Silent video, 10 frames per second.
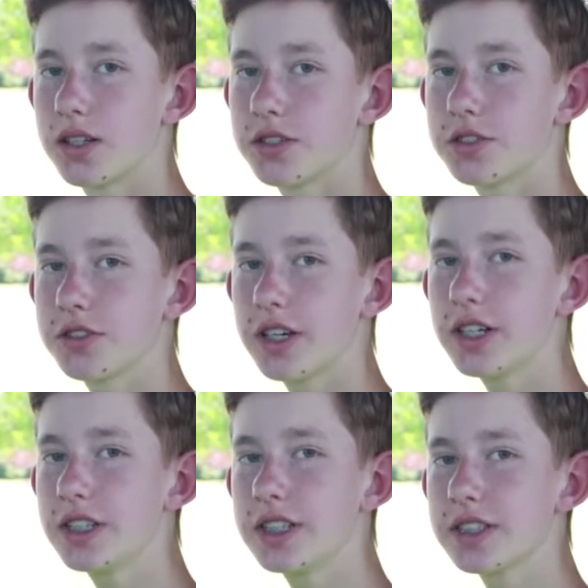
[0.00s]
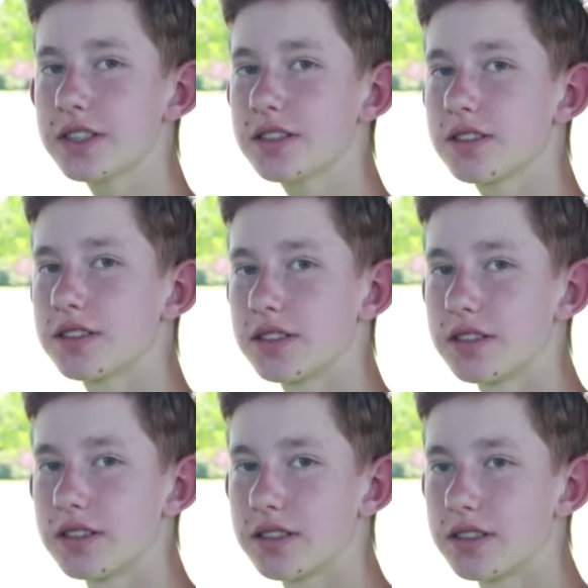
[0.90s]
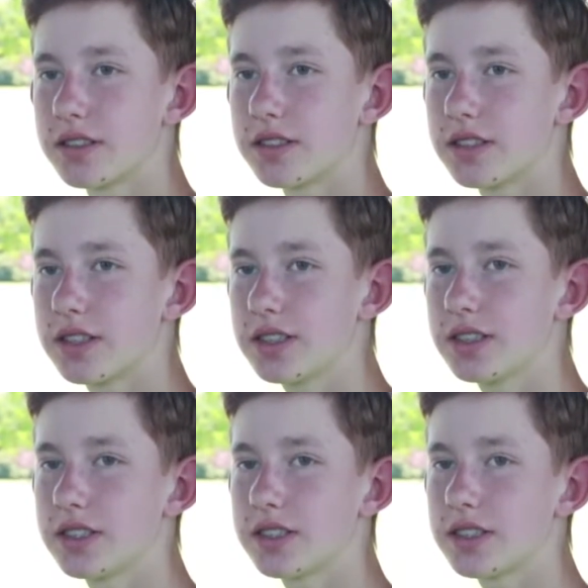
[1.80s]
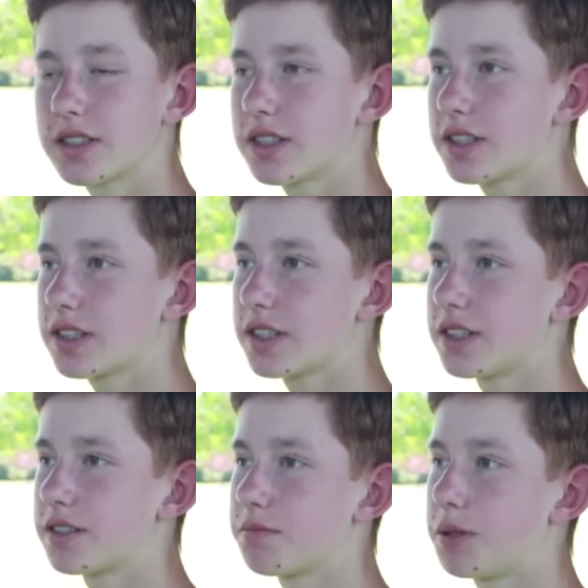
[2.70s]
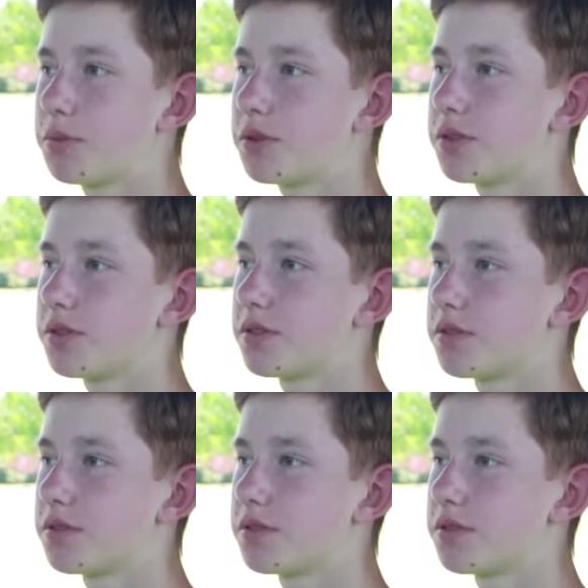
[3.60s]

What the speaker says: So editing is a thing that people